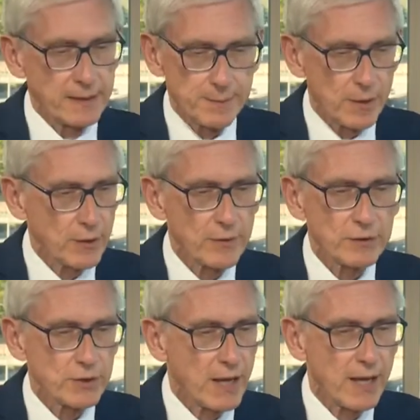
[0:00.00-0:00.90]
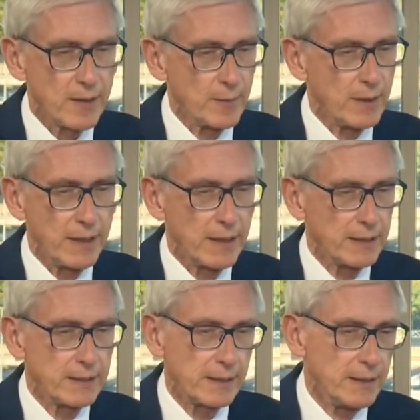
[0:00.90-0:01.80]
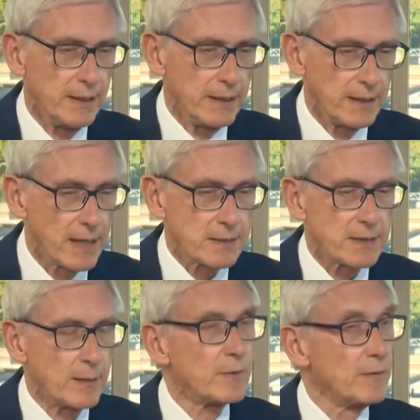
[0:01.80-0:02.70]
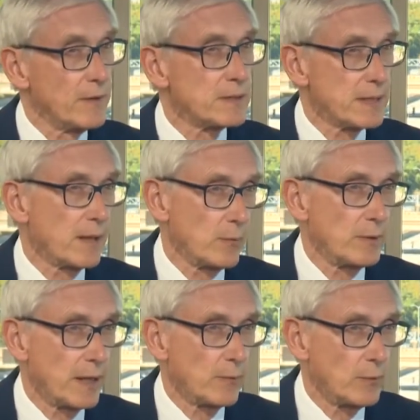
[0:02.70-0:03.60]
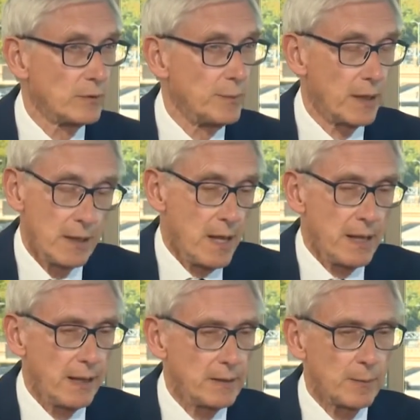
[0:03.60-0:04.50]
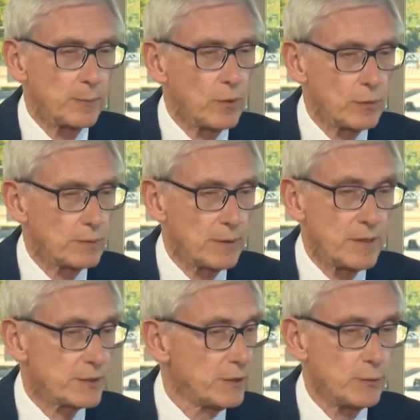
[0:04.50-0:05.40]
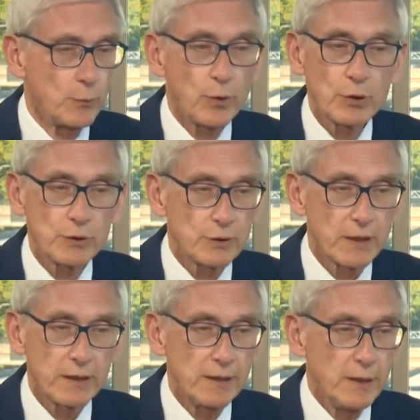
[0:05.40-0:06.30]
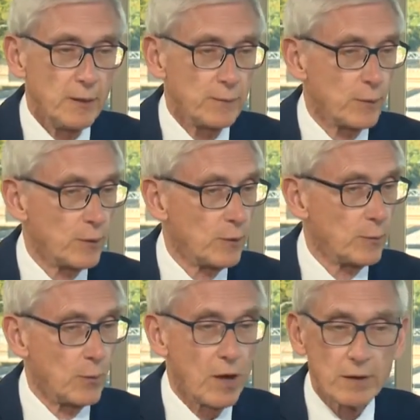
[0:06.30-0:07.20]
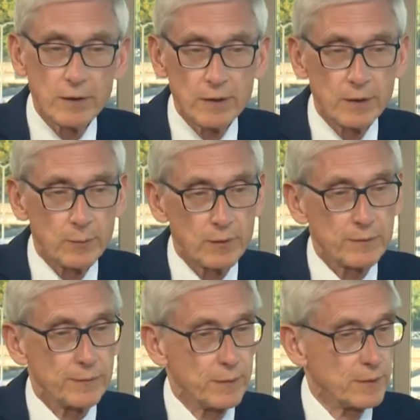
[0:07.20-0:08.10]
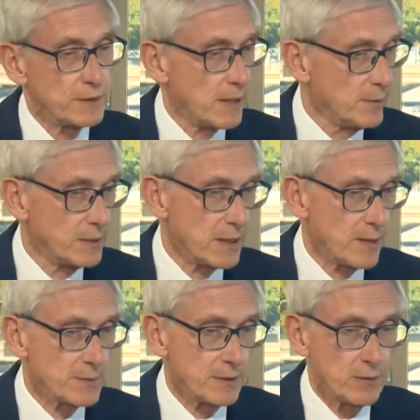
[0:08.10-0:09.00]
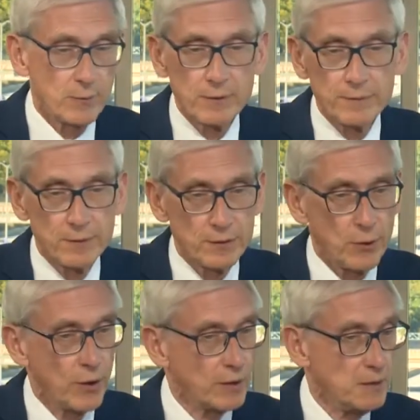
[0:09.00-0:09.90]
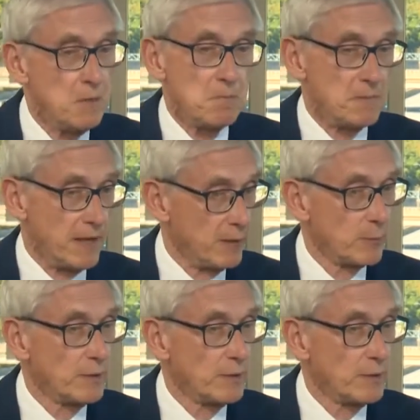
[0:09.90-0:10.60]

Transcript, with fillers: That's part of their job, and yes, I'm convinced that that will be. The parole commission worked for Walker, it worked for Tommy Thompson, it worked for Doyle. They